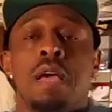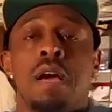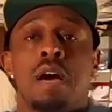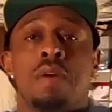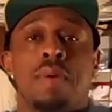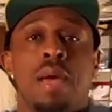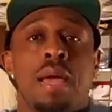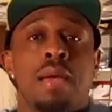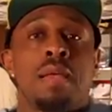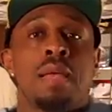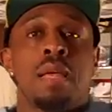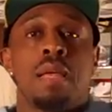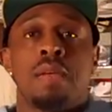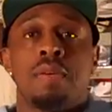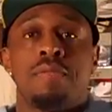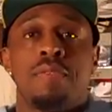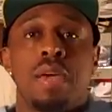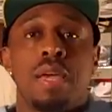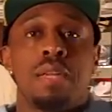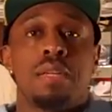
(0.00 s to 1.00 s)
all right
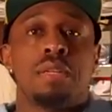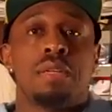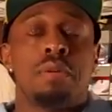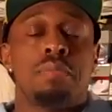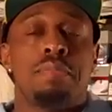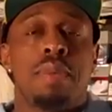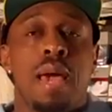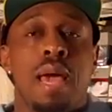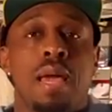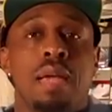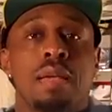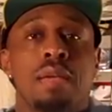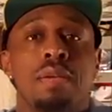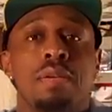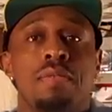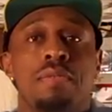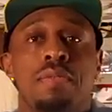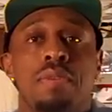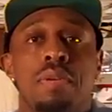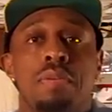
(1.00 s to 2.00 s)
fading to the back
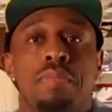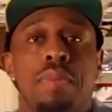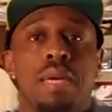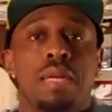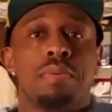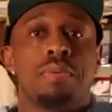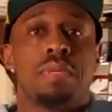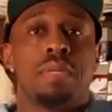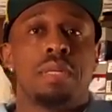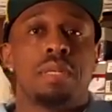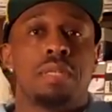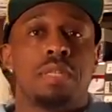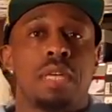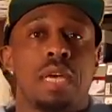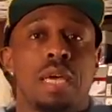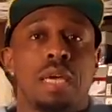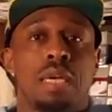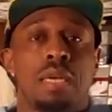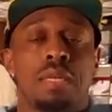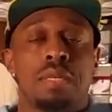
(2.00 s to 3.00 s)
from the basement of the
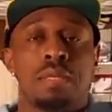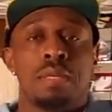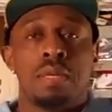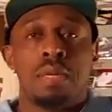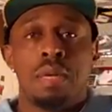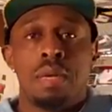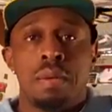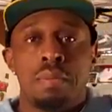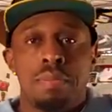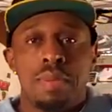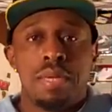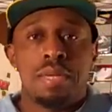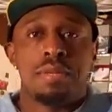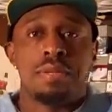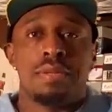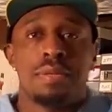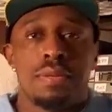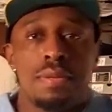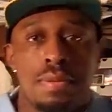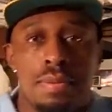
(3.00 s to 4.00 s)
J's
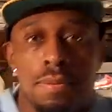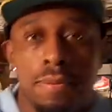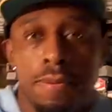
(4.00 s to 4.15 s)
peace